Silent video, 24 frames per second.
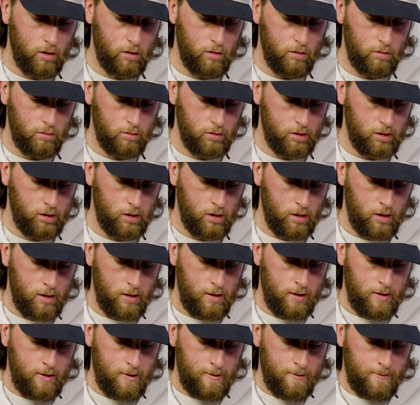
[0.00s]
holes.
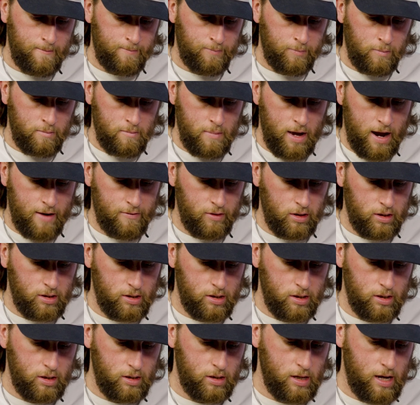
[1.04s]

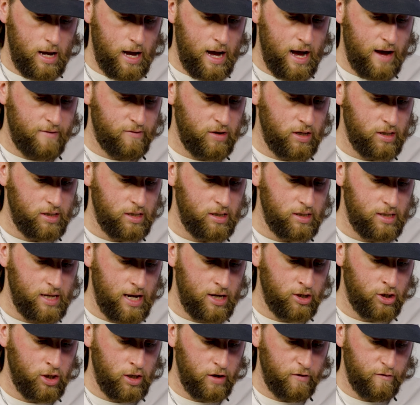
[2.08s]
Maverik's obvious
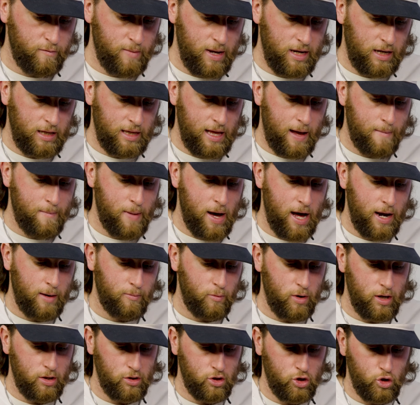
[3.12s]
intention of making that
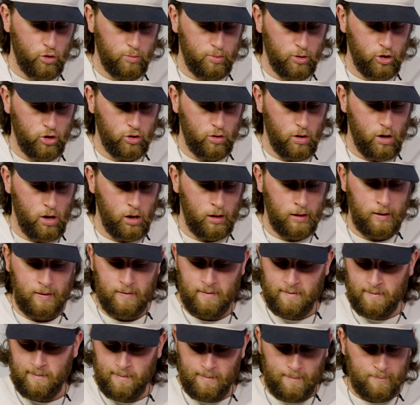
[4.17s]
bottom rail super strong.
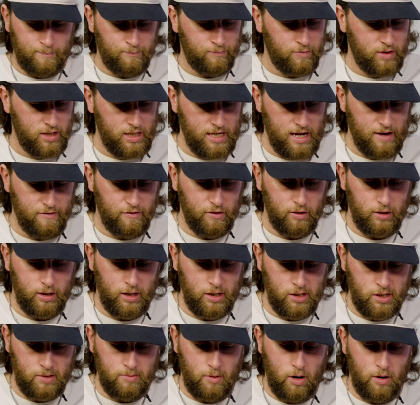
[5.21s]

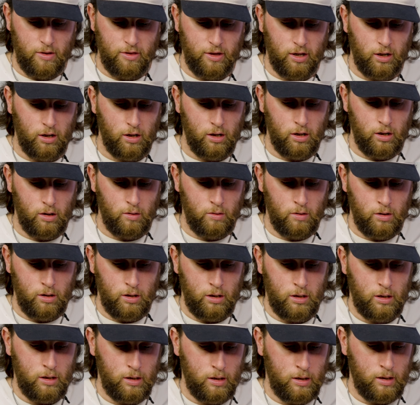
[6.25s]
Definitely a smart thing to do.
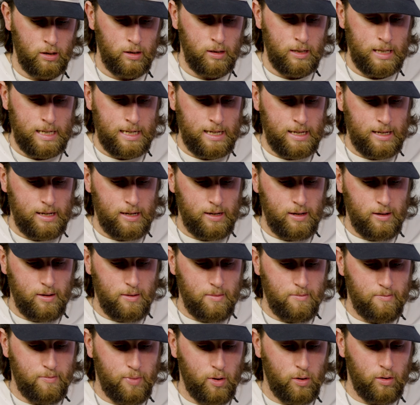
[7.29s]

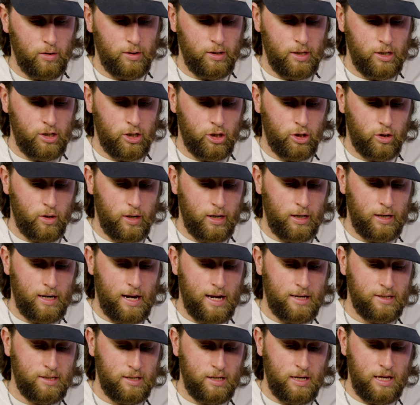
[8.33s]
Pulling this string
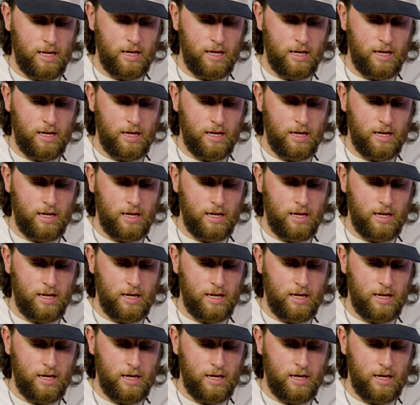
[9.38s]
nice and